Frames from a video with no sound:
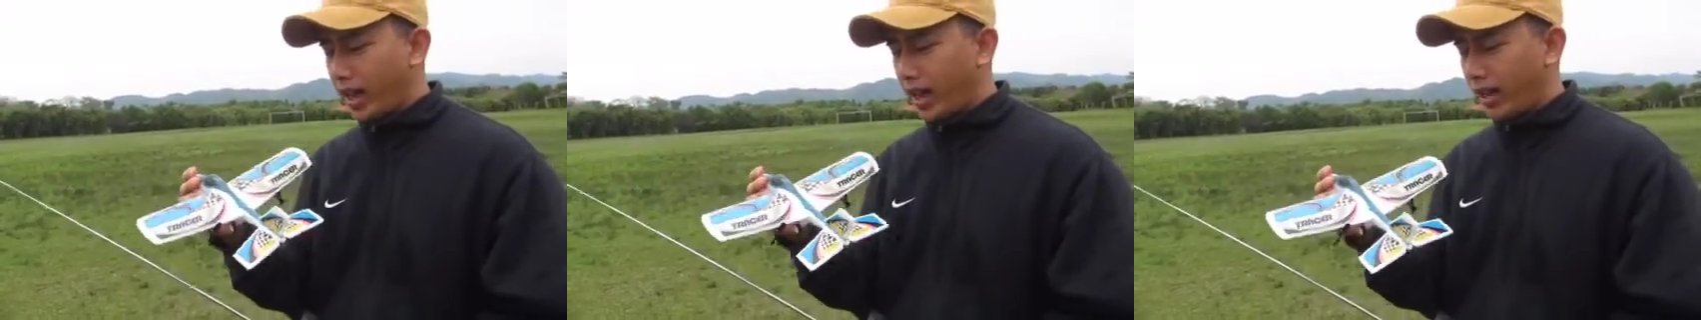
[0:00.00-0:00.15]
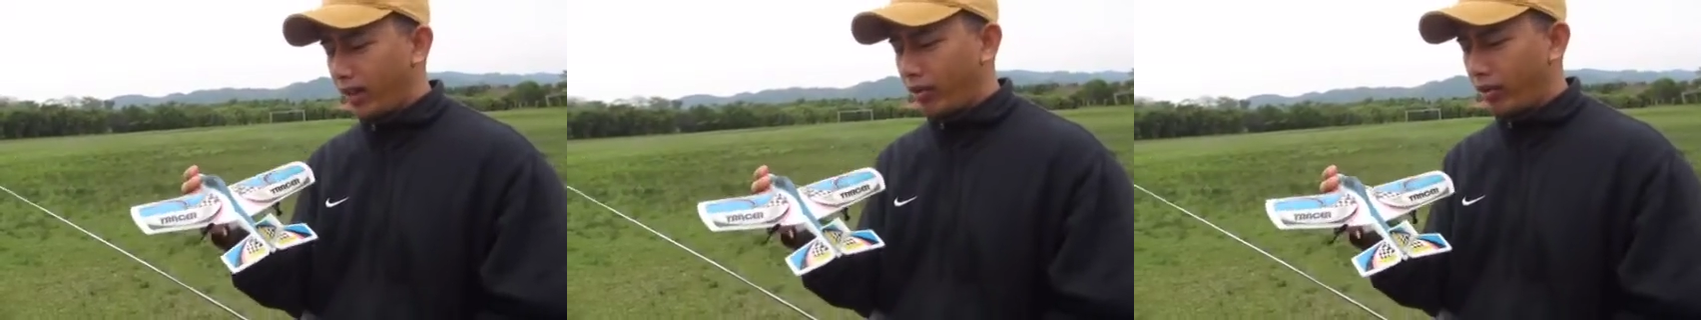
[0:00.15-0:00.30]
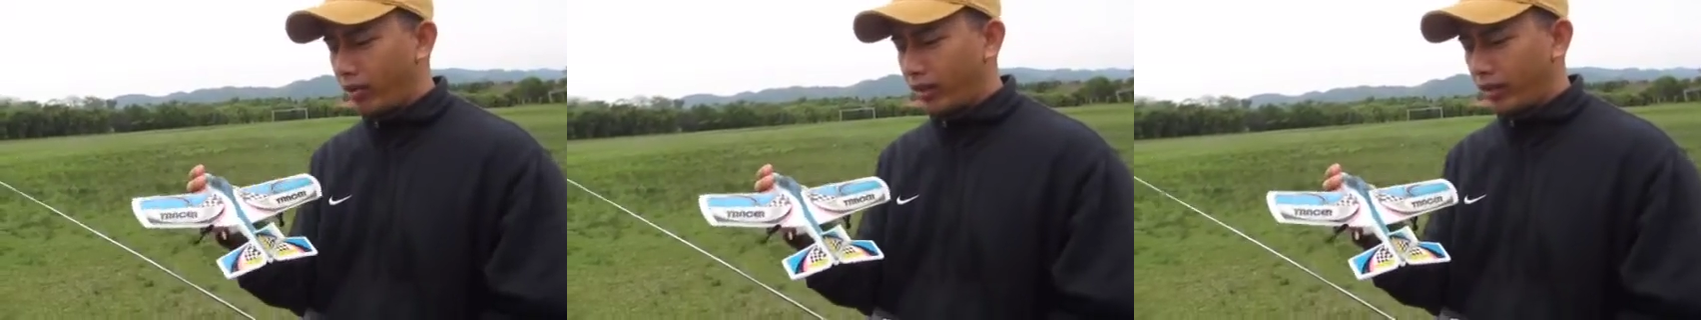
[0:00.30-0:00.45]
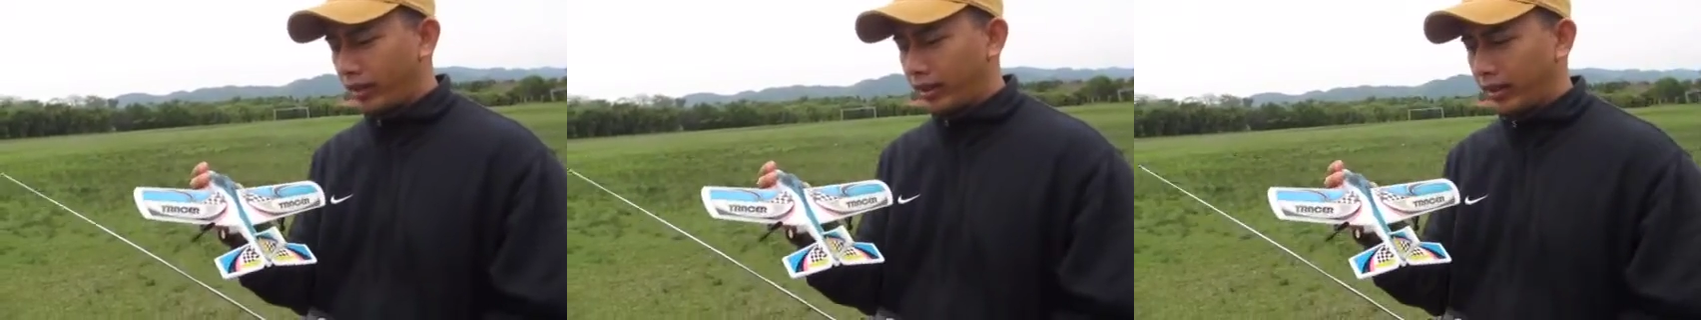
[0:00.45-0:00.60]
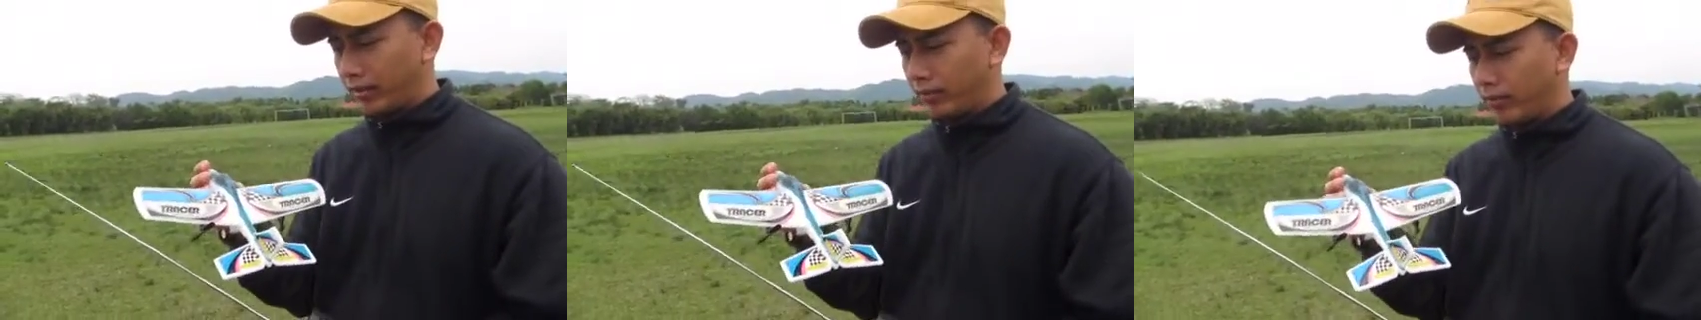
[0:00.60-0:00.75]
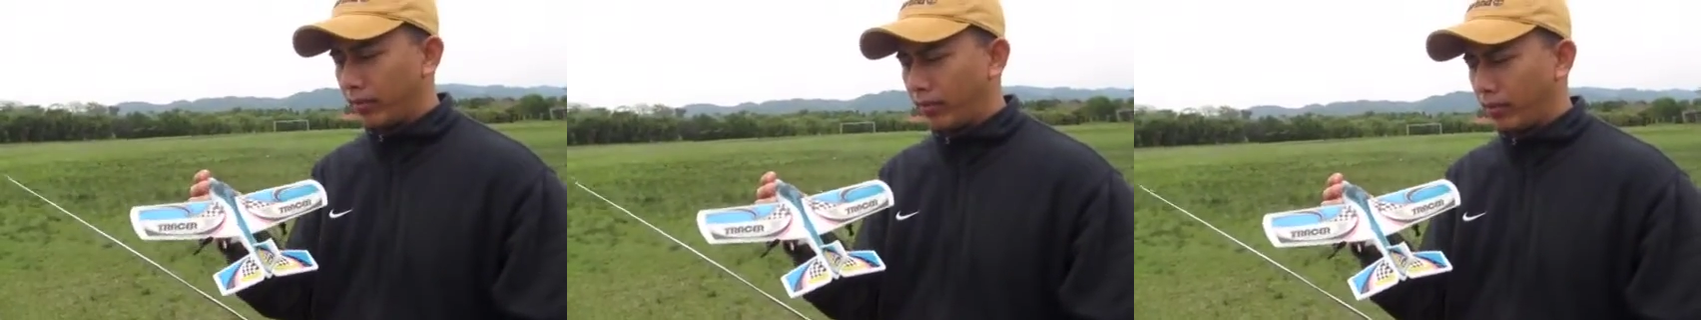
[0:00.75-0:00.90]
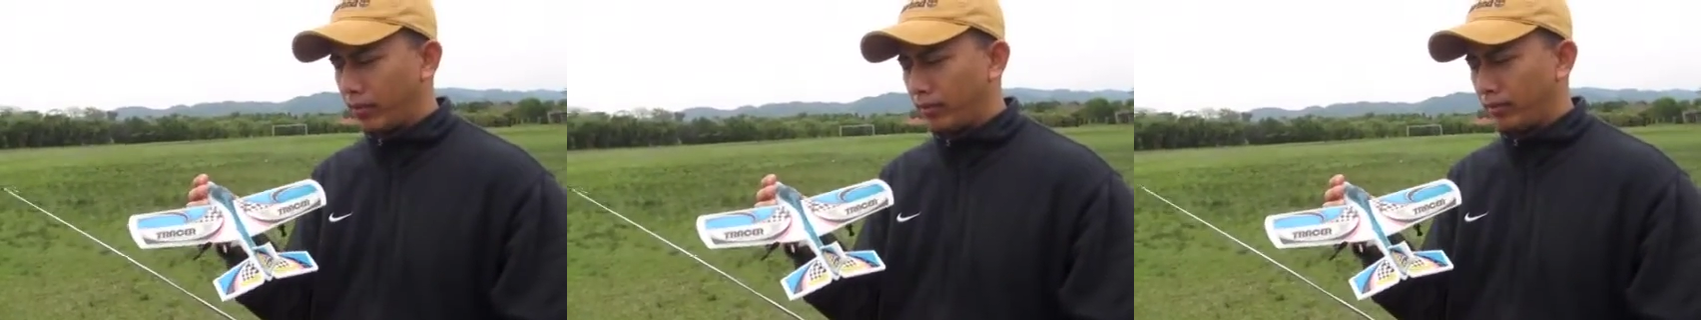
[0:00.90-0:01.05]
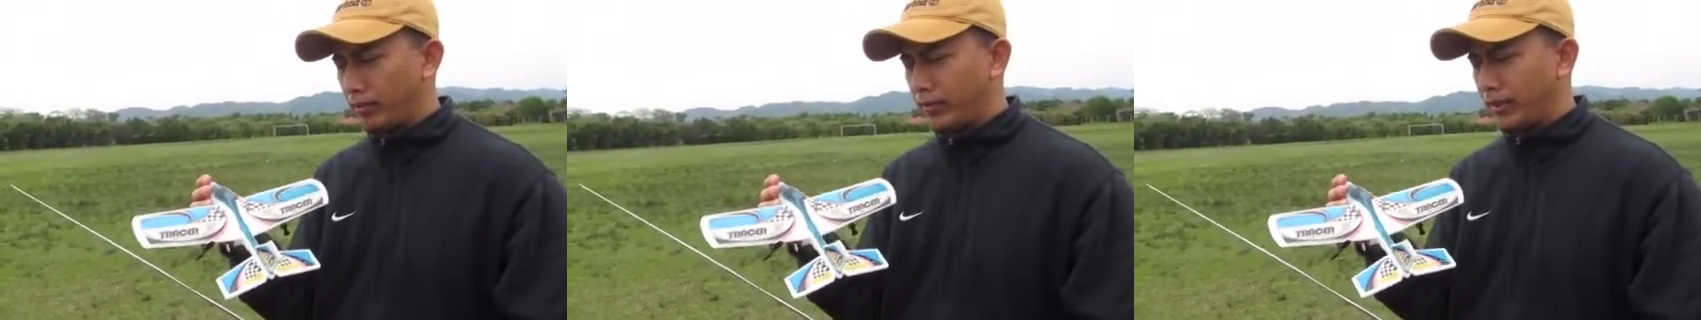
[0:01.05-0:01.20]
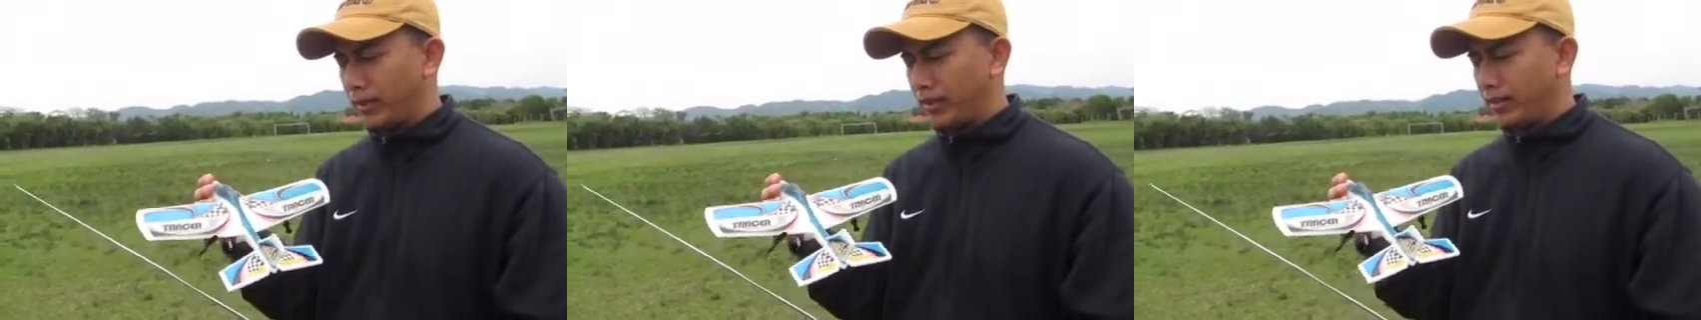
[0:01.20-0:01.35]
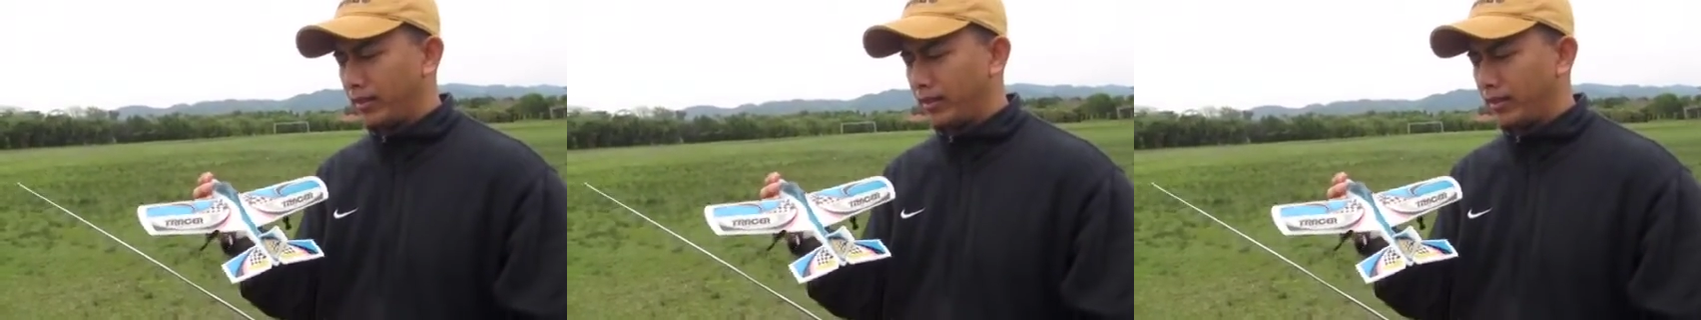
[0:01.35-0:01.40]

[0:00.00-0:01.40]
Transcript: I got it from